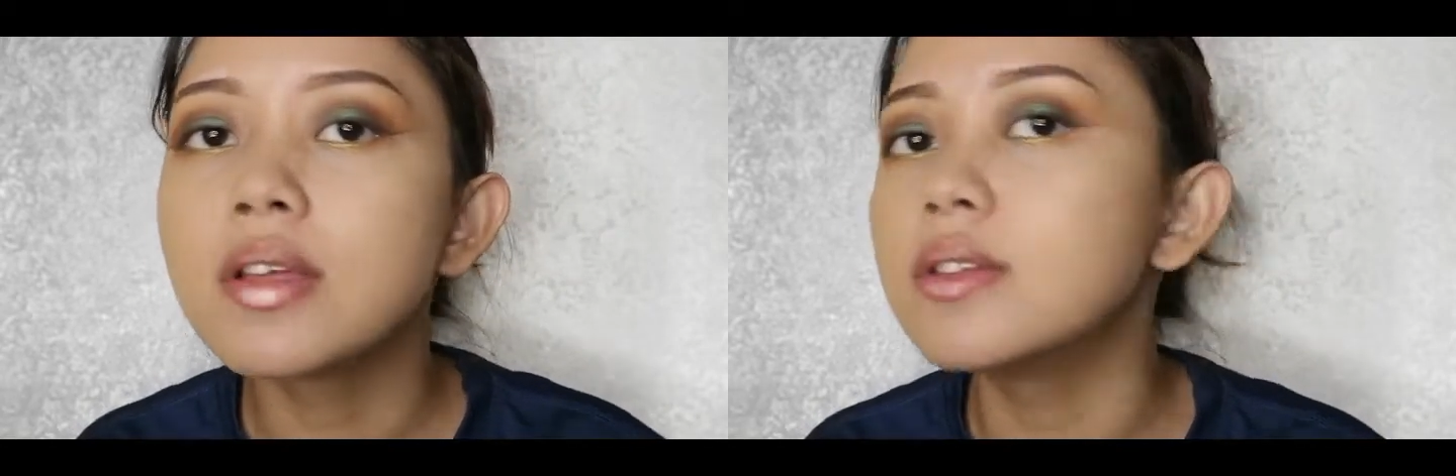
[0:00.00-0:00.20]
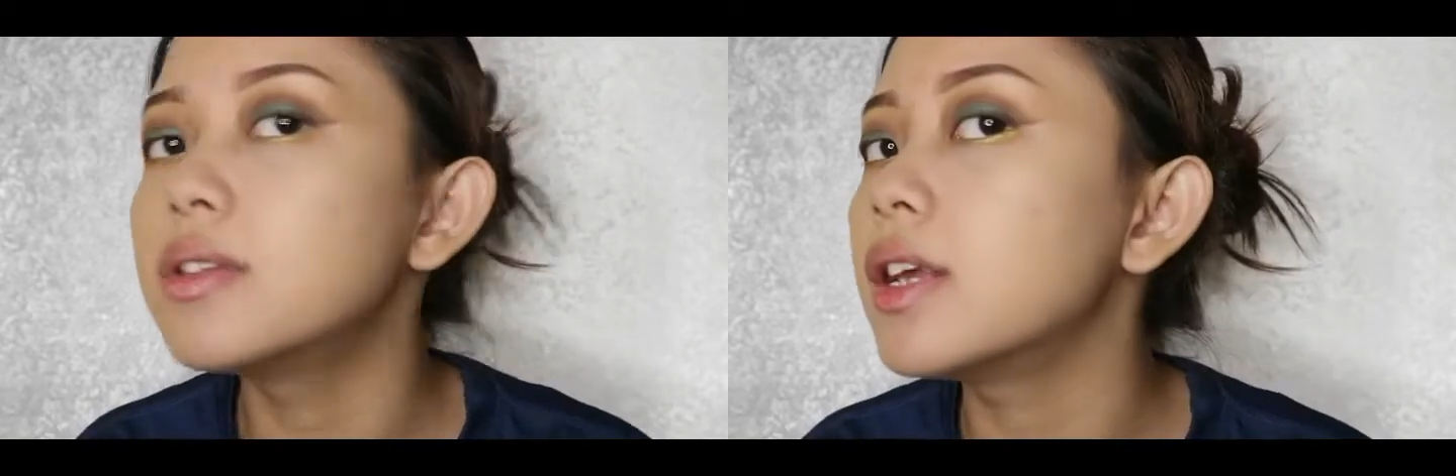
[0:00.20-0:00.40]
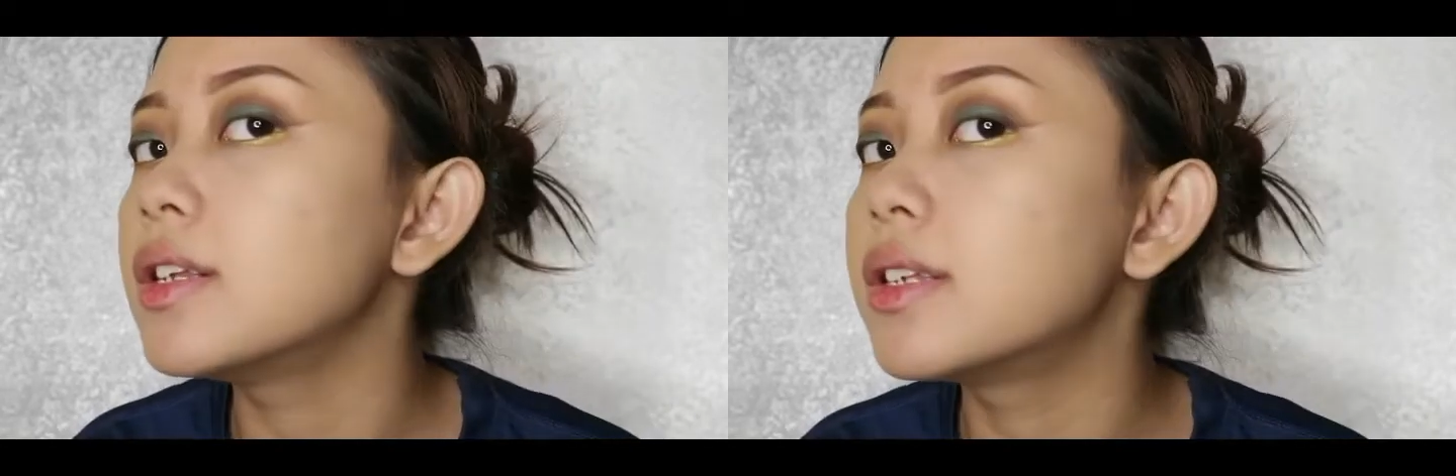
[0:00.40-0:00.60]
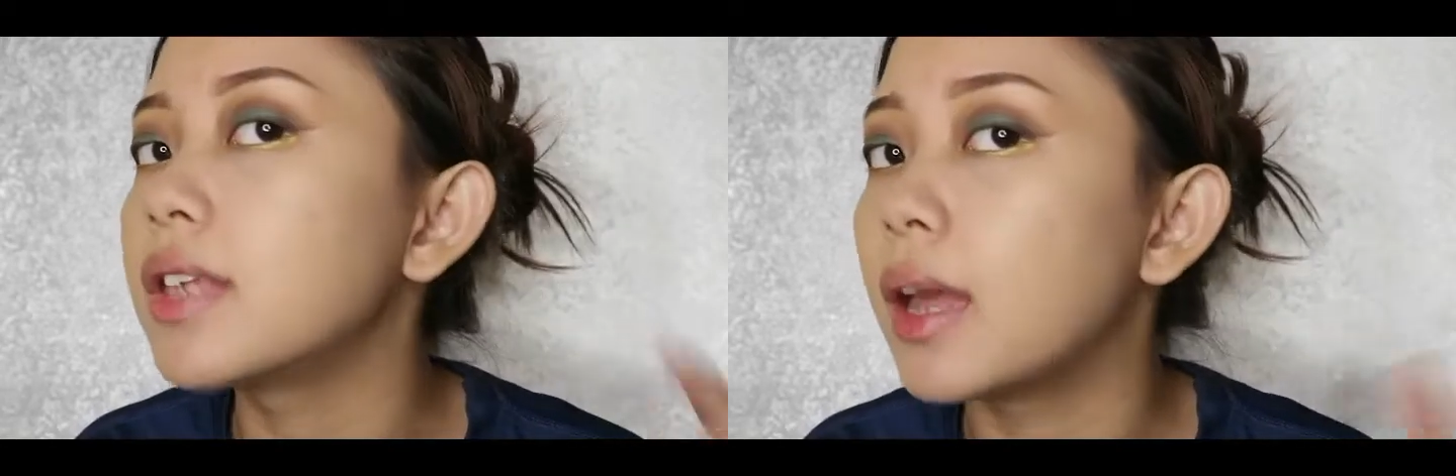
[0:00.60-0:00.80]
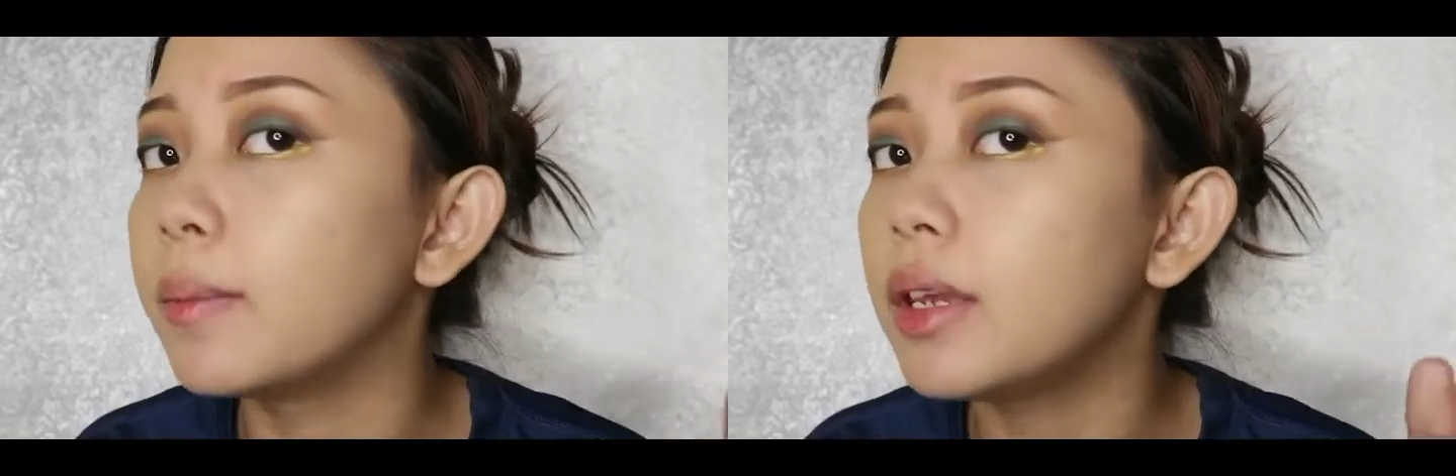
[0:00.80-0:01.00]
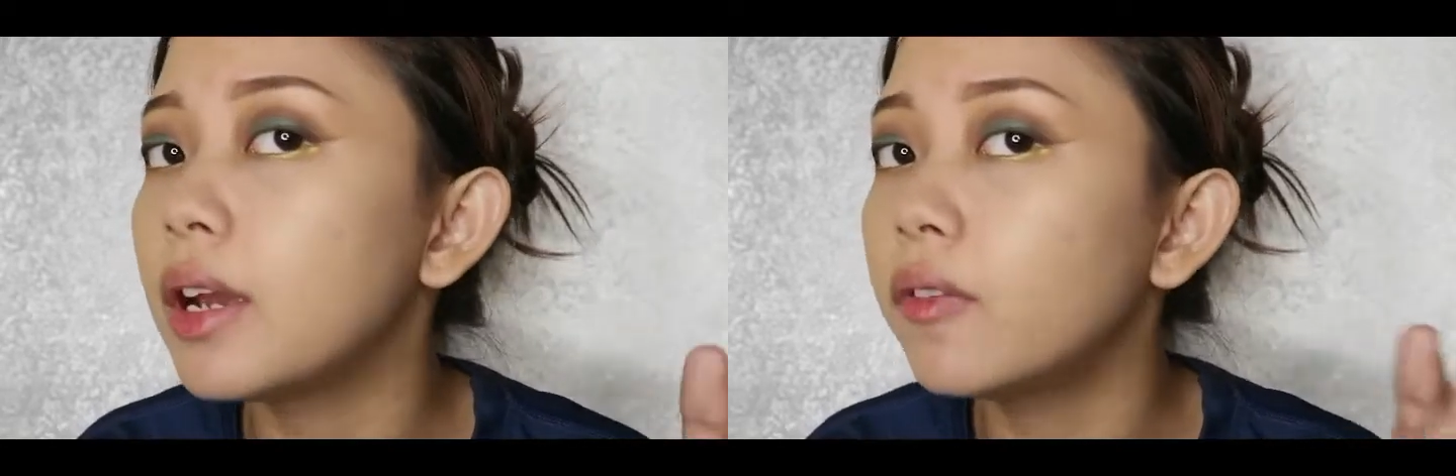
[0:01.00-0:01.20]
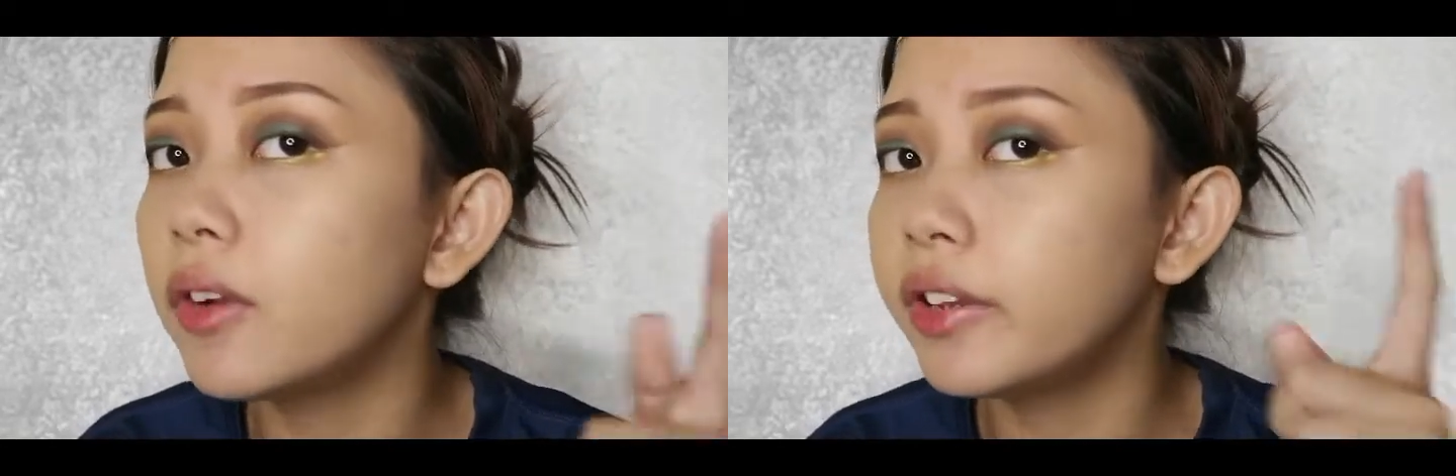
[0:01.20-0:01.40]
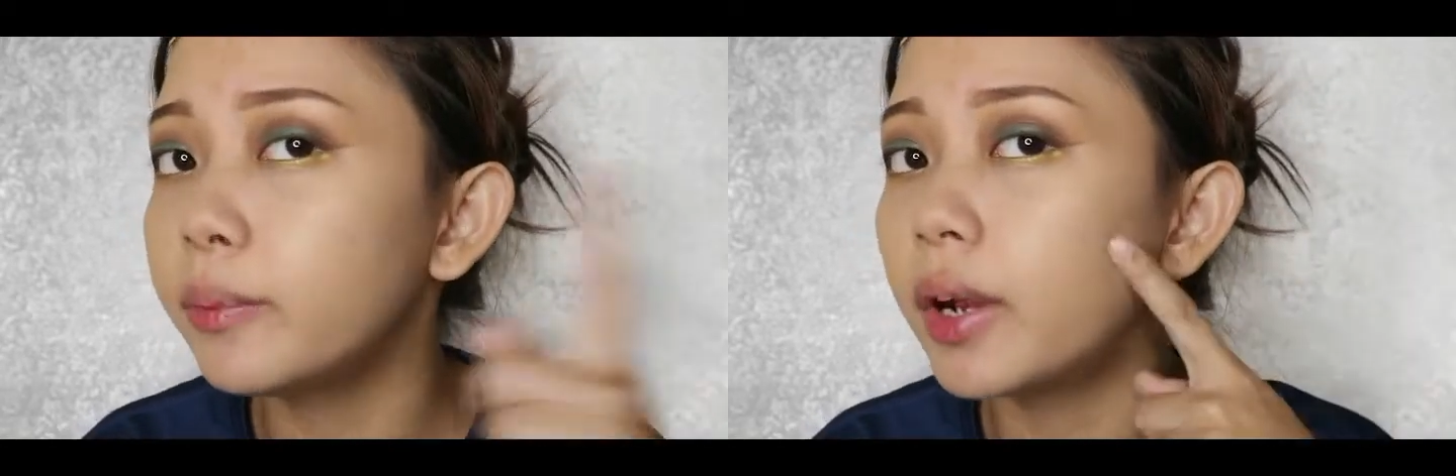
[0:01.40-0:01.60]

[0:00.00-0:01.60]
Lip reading: It's like semi coverage,